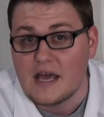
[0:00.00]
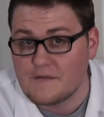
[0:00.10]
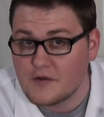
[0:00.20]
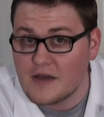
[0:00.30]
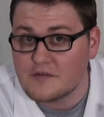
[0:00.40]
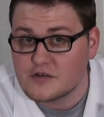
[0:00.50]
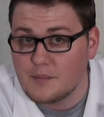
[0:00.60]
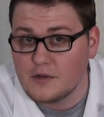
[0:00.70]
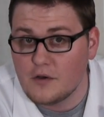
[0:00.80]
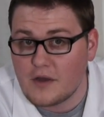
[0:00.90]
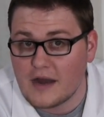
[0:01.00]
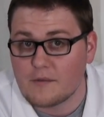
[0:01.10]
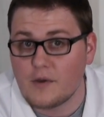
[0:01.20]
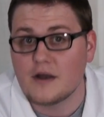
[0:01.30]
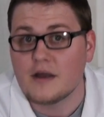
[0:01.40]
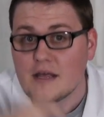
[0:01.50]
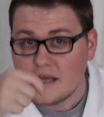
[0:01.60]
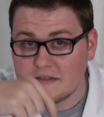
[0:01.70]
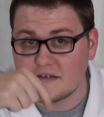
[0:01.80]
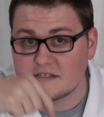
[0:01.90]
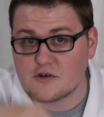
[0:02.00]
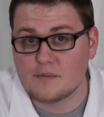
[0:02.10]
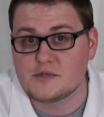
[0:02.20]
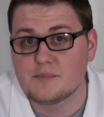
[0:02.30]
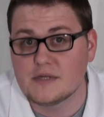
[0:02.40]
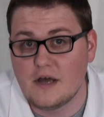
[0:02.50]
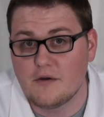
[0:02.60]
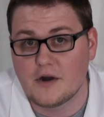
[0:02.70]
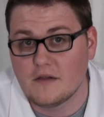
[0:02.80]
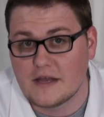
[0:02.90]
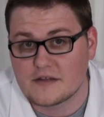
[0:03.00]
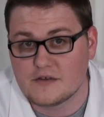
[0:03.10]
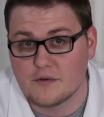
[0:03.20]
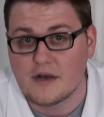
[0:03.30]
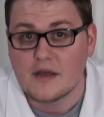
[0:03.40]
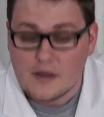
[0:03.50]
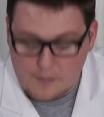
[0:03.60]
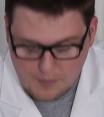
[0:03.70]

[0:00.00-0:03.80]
If you're having trouble locating one, hit the description below and I'll link to it.